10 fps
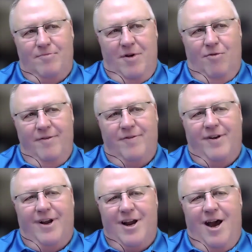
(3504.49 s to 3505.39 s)
My wife
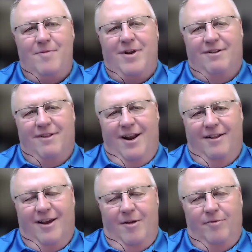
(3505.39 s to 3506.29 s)
and I comment a lot
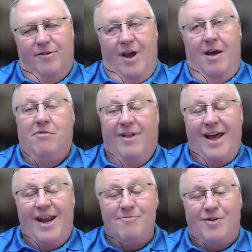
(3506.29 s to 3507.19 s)
of times, I'm
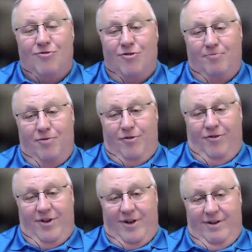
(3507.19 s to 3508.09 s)
glad I'm an old
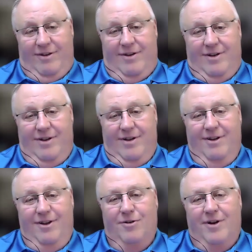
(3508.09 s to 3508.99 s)
person.
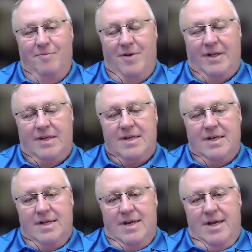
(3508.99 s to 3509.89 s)
You know what I mean?
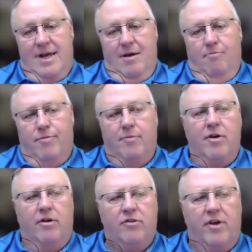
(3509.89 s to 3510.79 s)
But
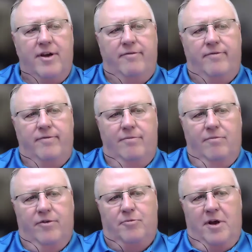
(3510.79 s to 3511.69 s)
we also have
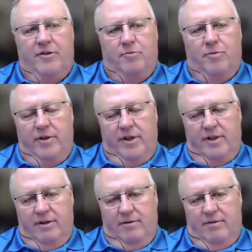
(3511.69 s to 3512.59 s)
responsibility
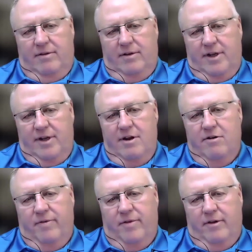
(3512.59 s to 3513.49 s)
to take
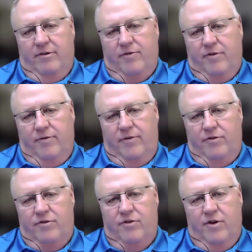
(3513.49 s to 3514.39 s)
care of things for
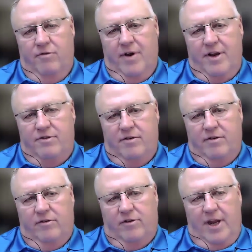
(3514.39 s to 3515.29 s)
future
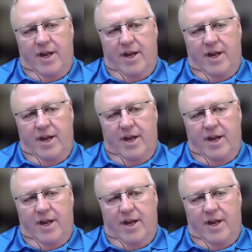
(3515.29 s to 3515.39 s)
generations.